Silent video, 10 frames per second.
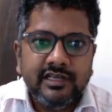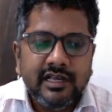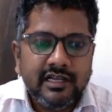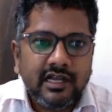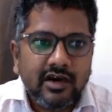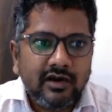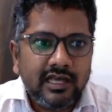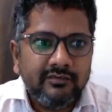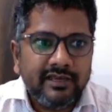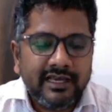Now I
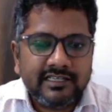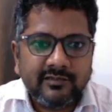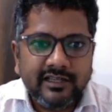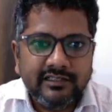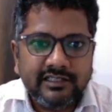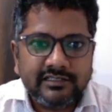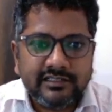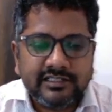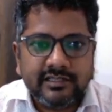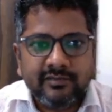am explaining this
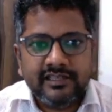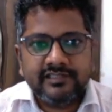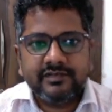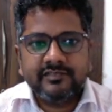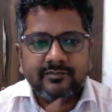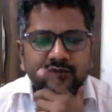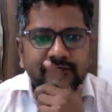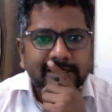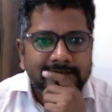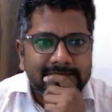step by step. Suppose
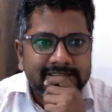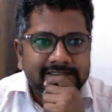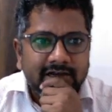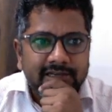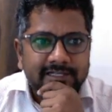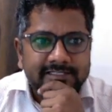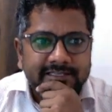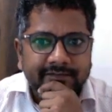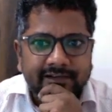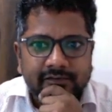that this solid is
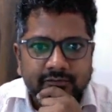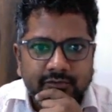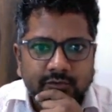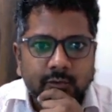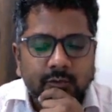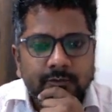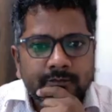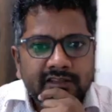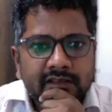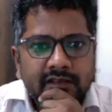given to you.
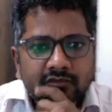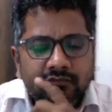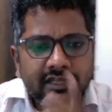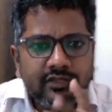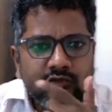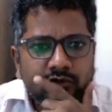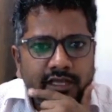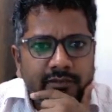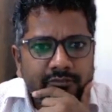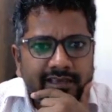When you give
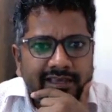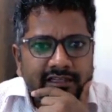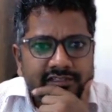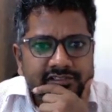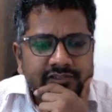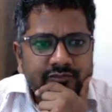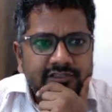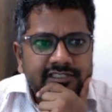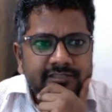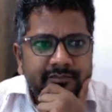energy to
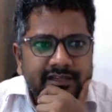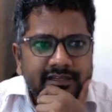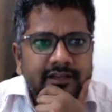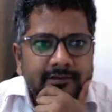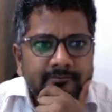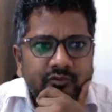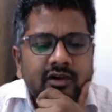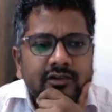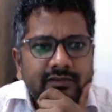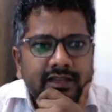this metal,
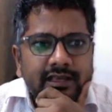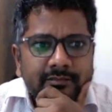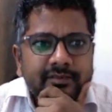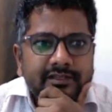what will happen?